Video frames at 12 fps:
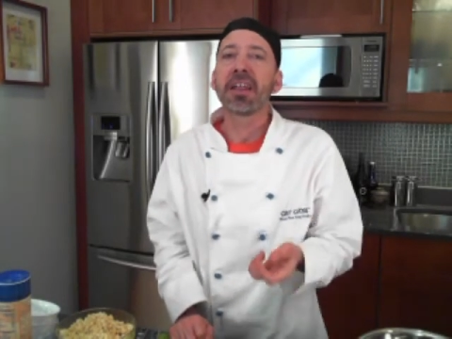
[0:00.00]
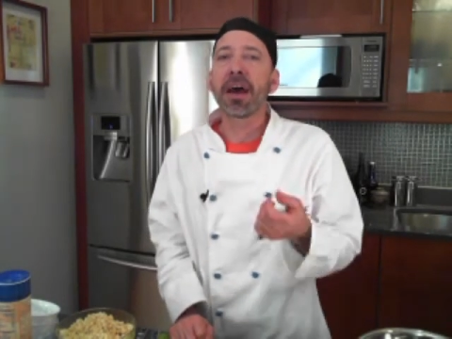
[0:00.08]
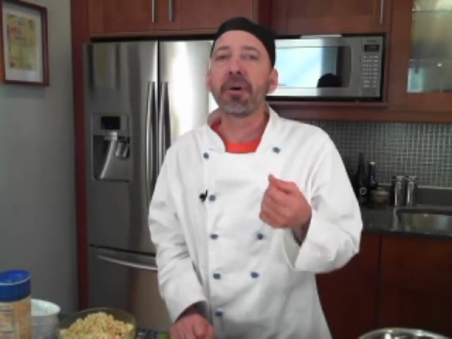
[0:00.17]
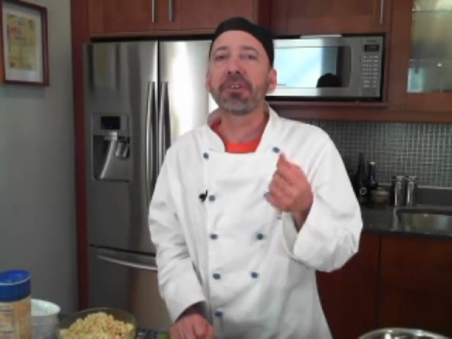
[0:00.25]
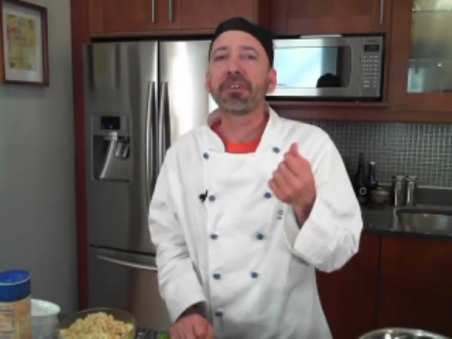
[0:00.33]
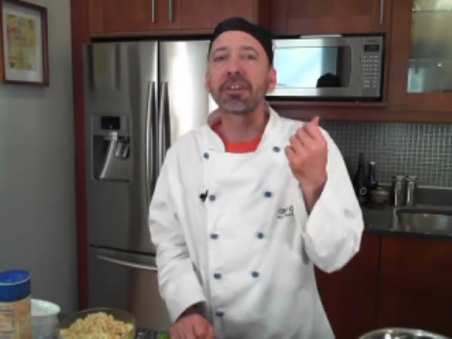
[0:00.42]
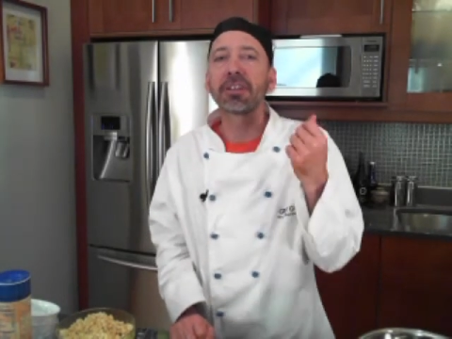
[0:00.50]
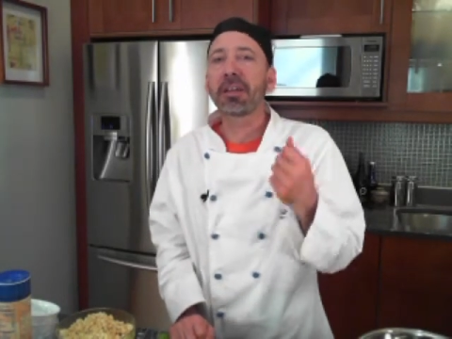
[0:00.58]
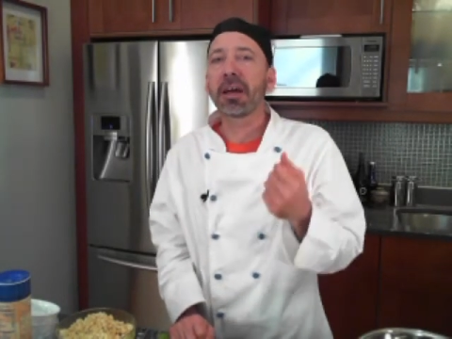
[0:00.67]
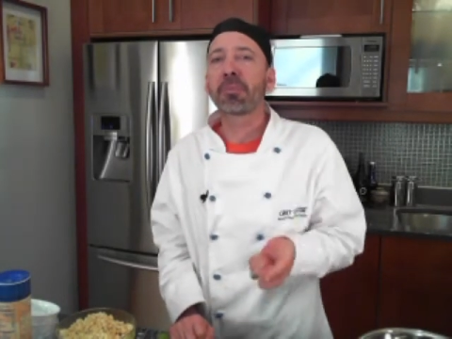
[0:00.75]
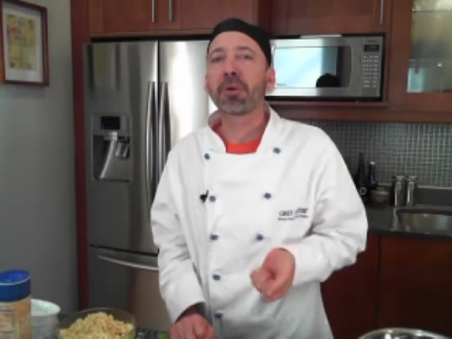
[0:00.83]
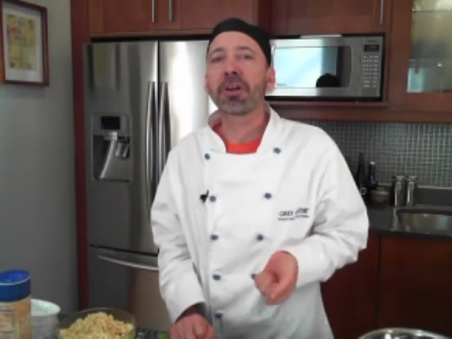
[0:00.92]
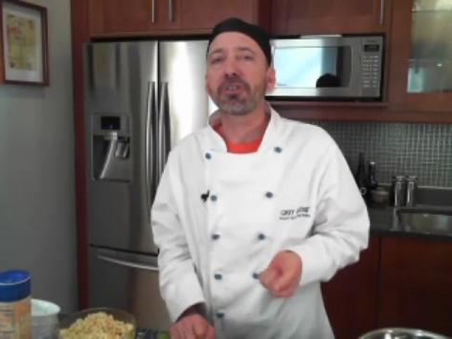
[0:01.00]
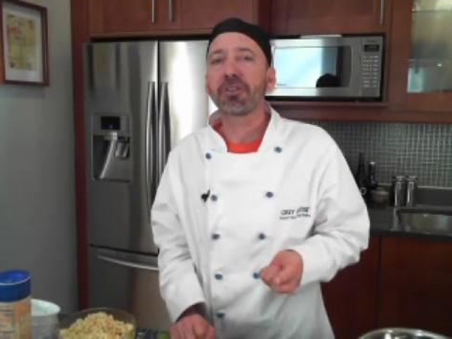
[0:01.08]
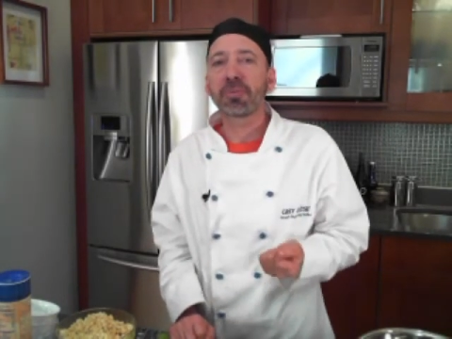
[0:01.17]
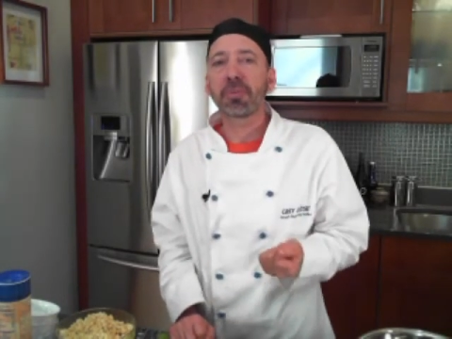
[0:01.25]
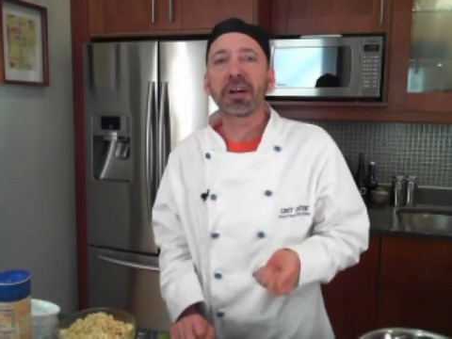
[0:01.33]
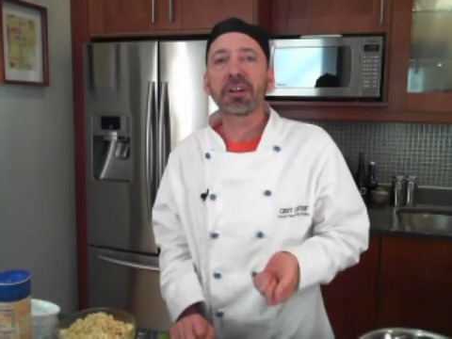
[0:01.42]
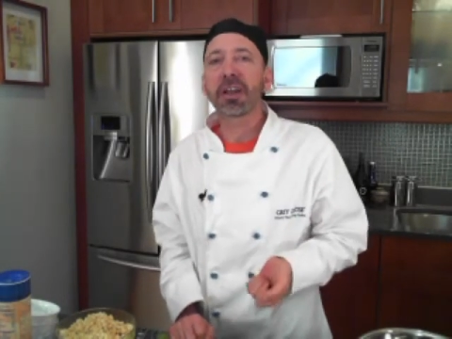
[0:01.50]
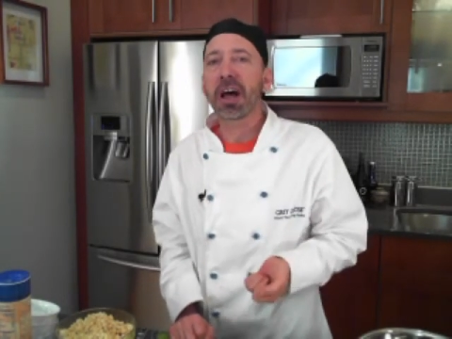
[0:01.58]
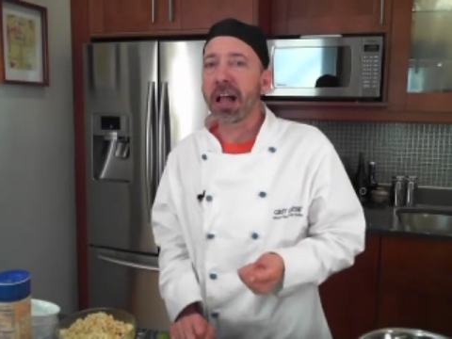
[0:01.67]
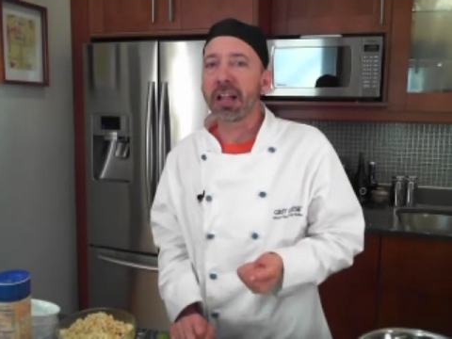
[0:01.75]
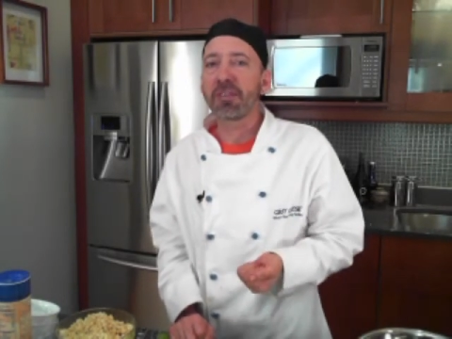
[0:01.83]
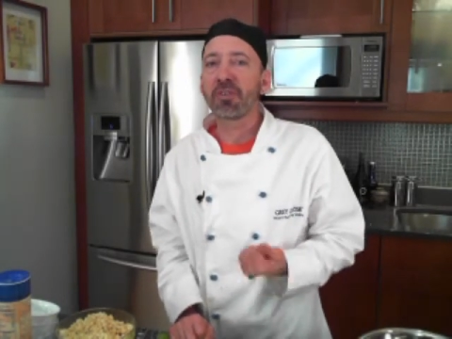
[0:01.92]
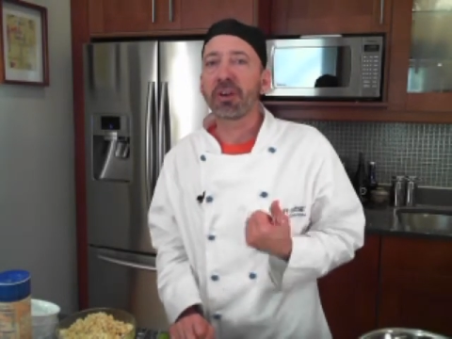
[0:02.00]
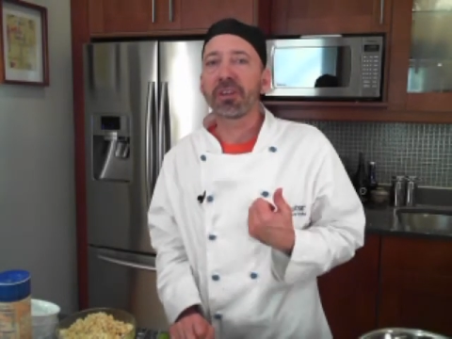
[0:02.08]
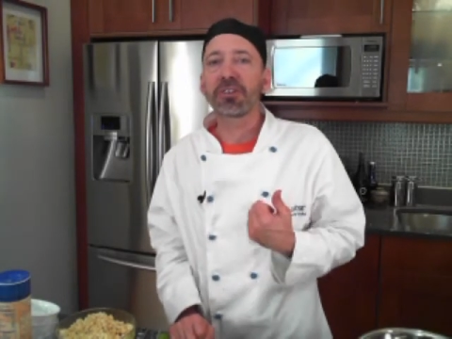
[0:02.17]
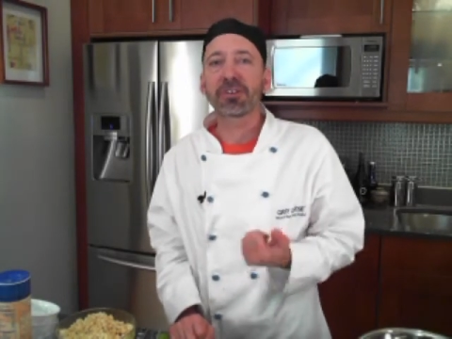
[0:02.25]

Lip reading: That was just Brussels sprouts, olive oil,